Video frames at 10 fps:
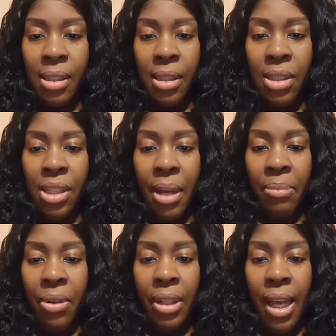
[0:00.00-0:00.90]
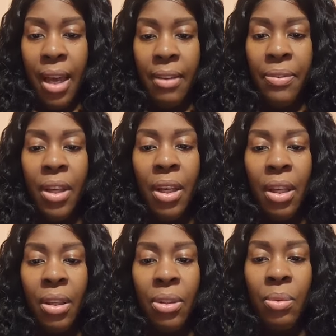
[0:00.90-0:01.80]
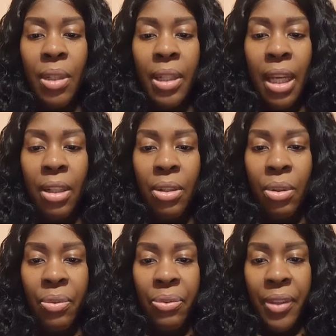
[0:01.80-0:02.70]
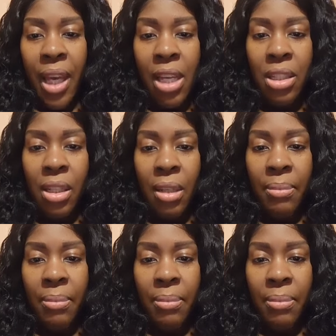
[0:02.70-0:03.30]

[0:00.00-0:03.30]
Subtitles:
Each time we're live, you will get a notification.